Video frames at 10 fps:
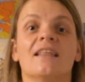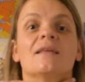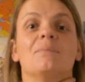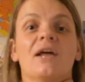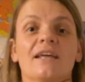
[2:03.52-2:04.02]

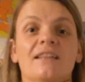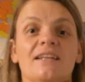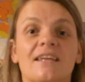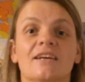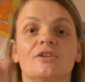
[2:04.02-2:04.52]
the plague
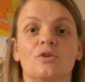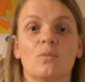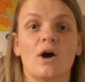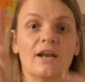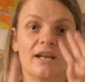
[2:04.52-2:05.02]
that killed
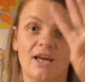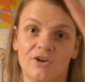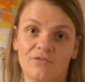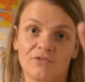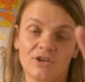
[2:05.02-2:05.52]
1
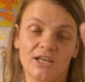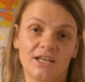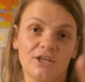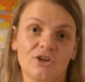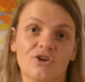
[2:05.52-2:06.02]
out of
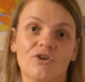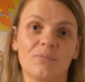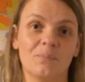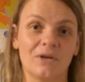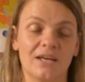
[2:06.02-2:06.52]
3
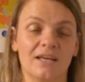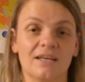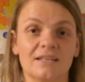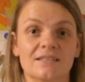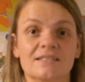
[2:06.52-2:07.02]

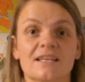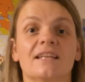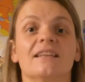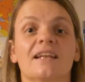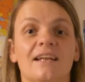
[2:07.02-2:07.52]
Europeans.
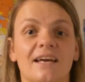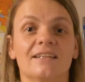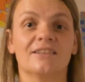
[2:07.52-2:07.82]
In the late